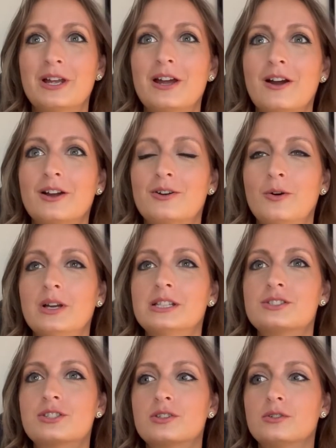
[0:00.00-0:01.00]
are
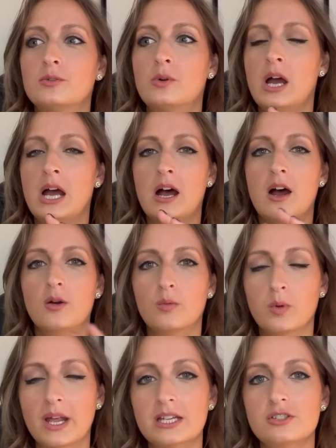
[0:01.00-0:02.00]
going to
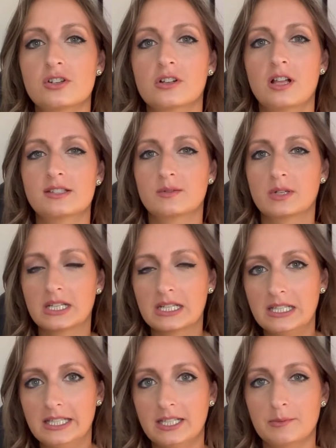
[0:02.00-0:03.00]
arrange your closet. We're gonna
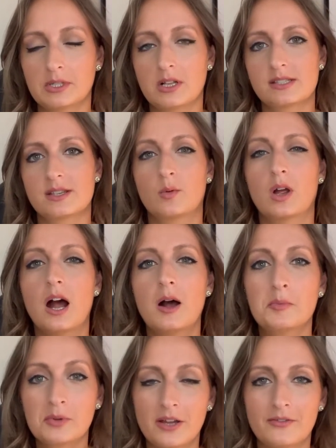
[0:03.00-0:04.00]
clean up your closet. We're
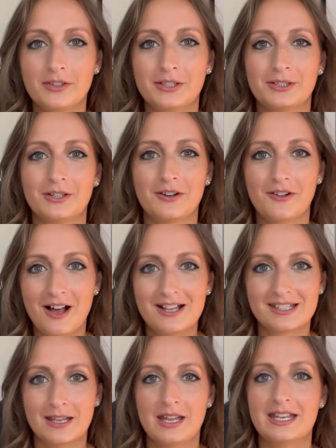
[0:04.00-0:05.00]
up-leveling your
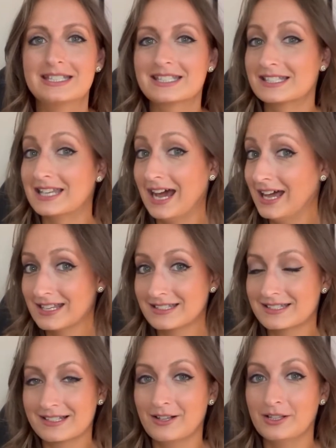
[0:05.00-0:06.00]
closet. And it does not
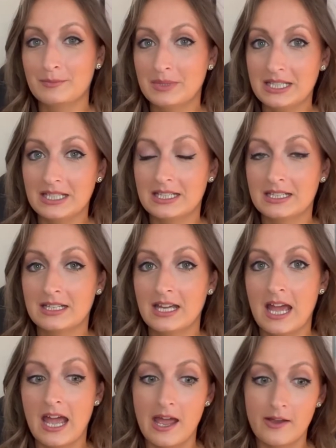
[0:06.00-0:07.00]
necessarily mean
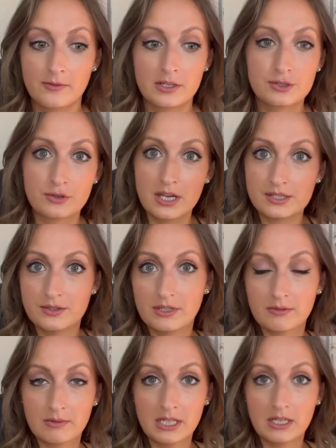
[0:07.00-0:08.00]
every dress you
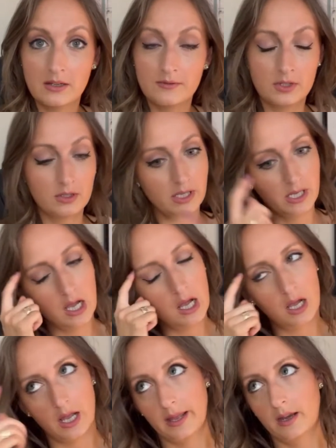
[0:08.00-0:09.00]
get rid of, you're like,
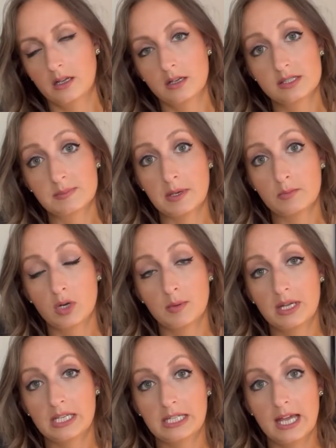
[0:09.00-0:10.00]
oh, I gotta go spend more
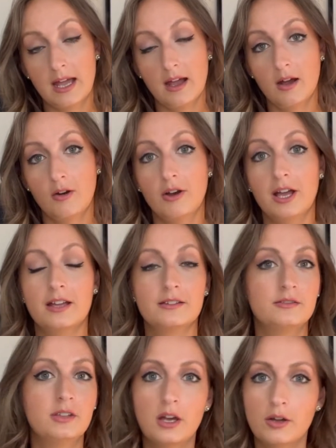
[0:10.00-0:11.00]
money now.
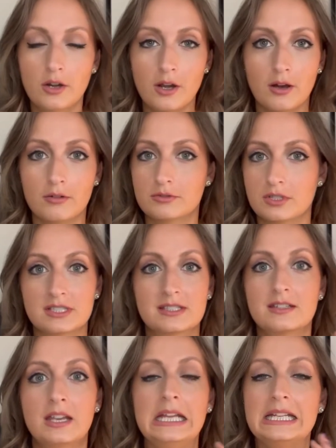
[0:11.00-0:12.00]
No.
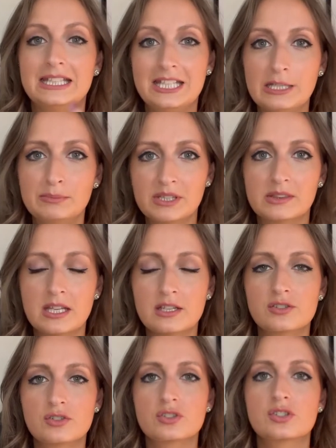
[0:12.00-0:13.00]
Just keep the
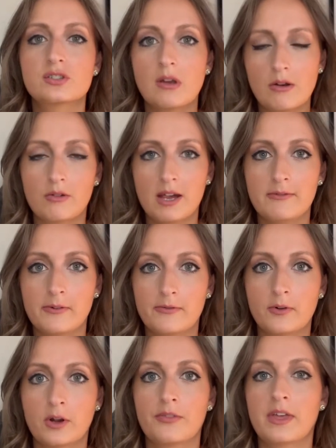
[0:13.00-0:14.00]
things you're so grateful
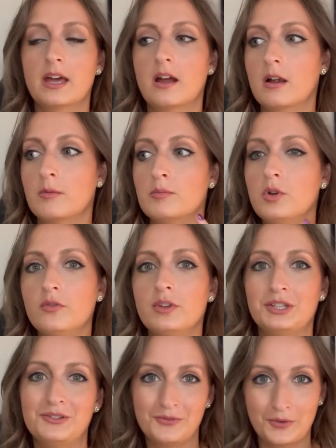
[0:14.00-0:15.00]
for that are
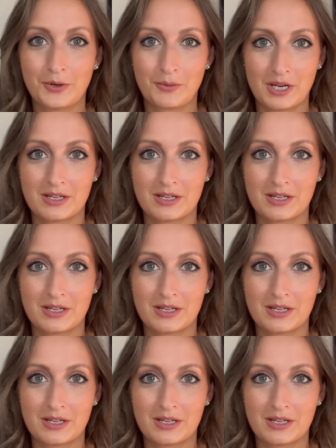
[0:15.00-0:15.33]
moving you forward.